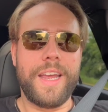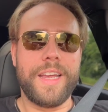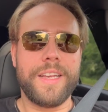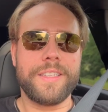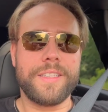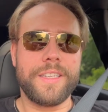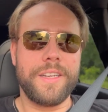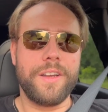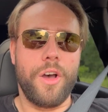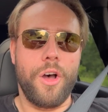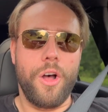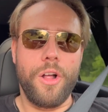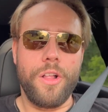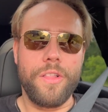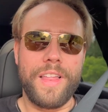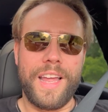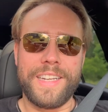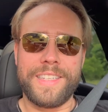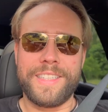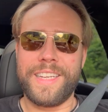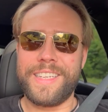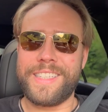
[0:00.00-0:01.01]
isn't all
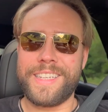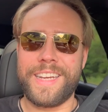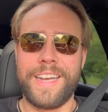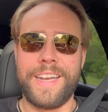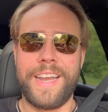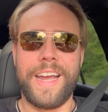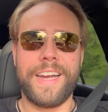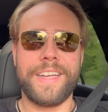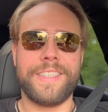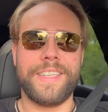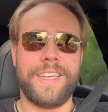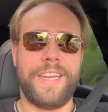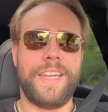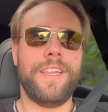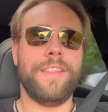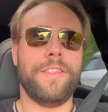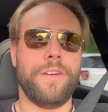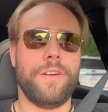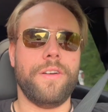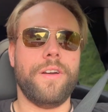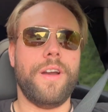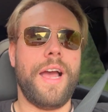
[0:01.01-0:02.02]
that disconnected
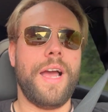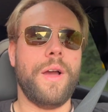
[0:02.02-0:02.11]
either.